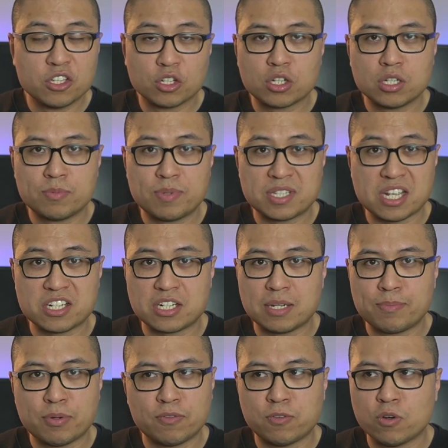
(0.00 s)
you could potentially
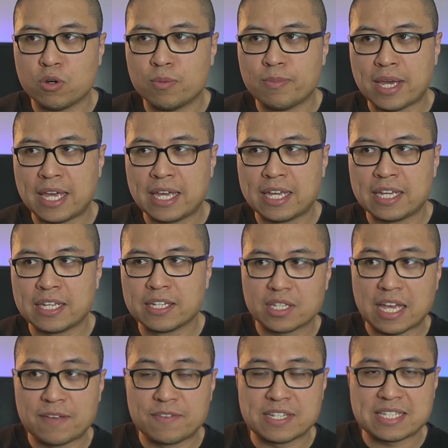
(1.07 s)
perform a
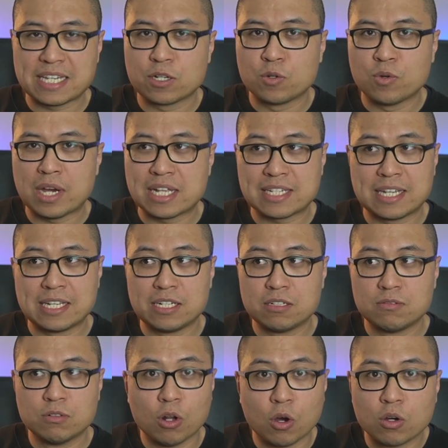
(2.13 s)
heavy single at a
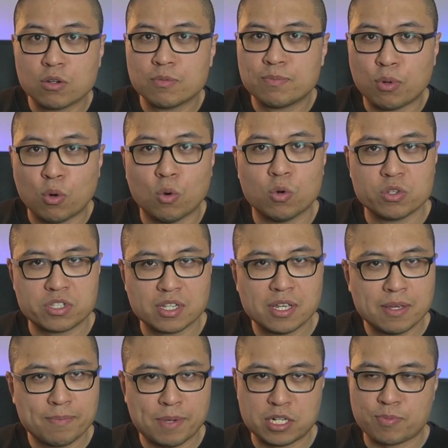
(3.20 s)
long pause
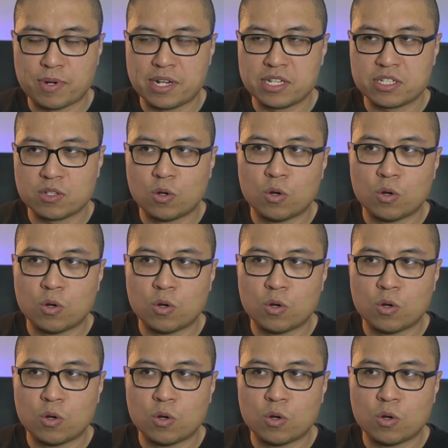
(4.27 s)
bench press